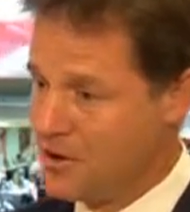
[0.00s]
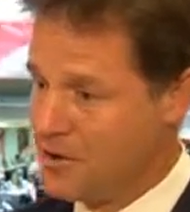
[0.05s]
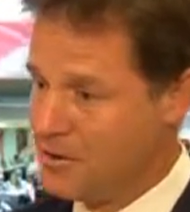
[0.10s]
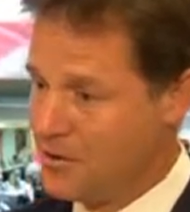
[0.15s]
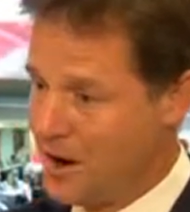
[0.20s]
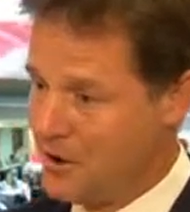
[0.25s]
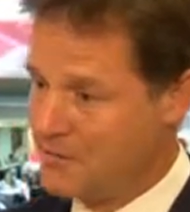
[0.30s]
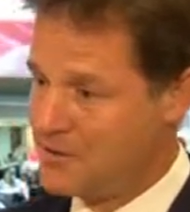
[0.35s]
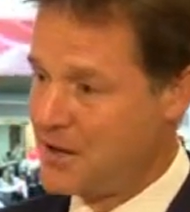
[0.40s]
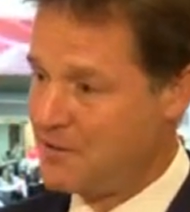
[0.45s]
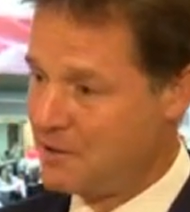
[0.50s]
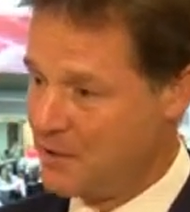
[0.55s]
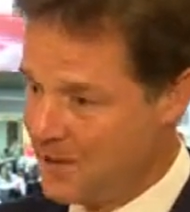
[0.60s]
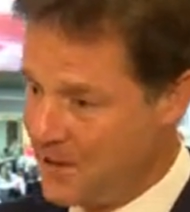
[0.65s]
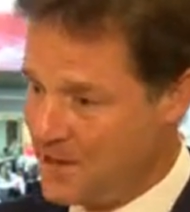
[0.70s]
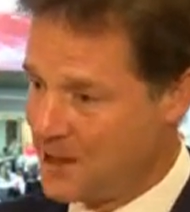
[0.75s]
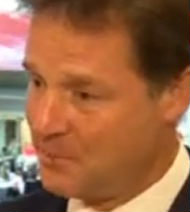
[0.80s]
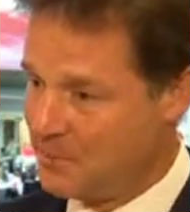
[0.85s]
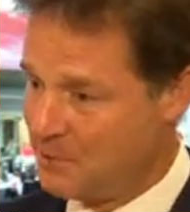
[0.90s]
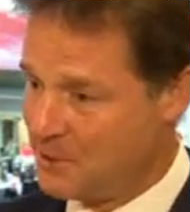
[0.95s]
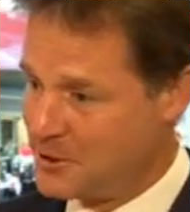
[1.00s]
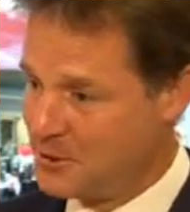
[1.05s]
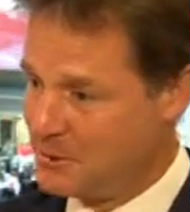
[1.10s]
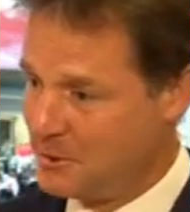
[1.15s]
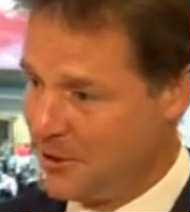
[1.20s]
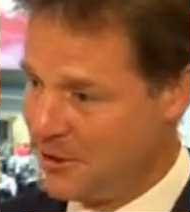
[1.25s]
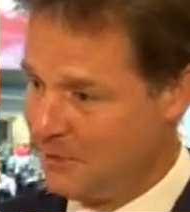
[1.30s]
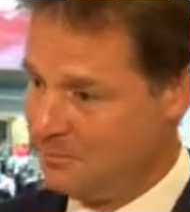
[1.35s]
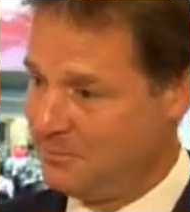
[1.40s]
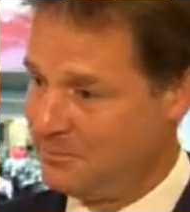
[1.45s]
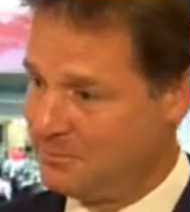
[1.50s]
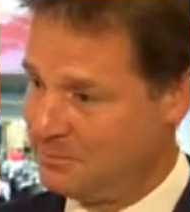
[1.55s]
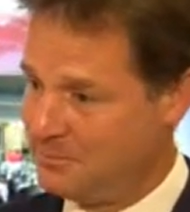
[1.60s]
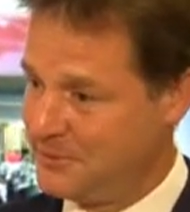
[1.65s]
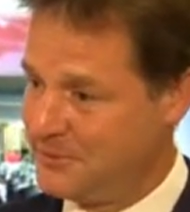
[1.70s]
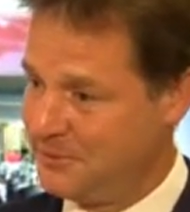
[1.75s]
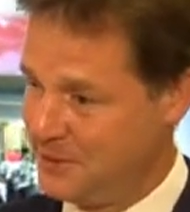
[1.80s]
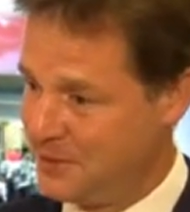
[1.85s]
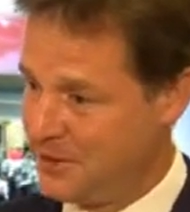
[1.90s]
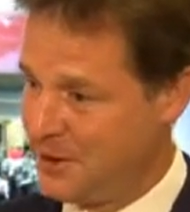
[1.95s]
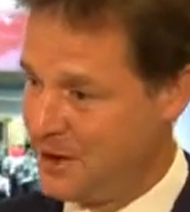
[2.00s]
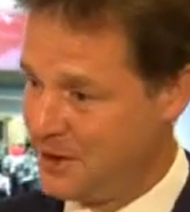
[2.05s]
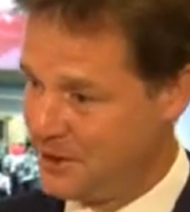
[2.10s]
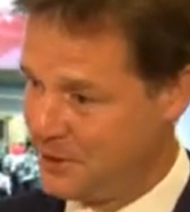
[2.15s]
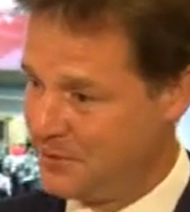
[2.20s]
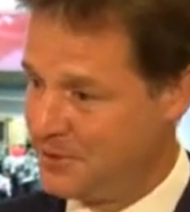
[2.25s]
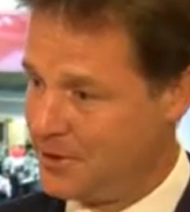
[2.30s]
You have to have a link between, if you like,